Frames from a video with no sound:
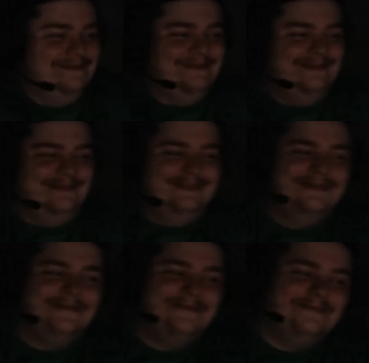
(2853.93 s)
Yeah.
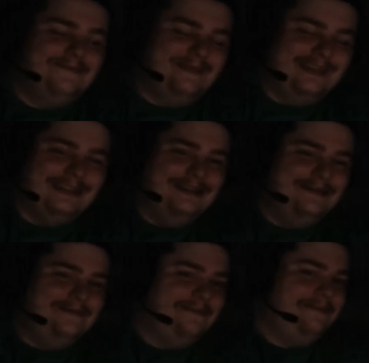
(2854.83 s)
My daughter,
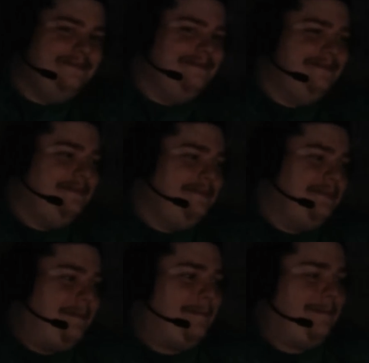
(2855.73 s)
she's
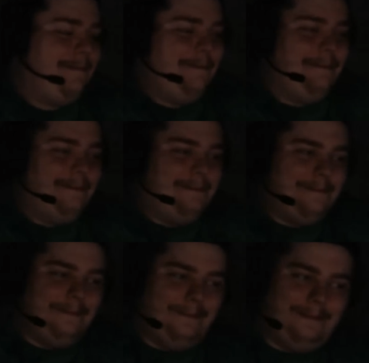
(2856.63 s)
11
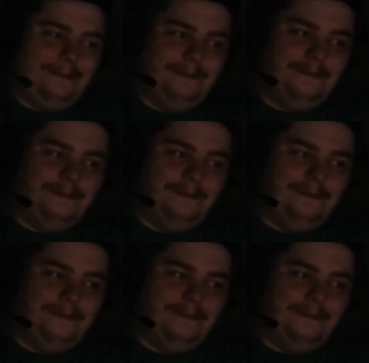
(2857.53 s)
the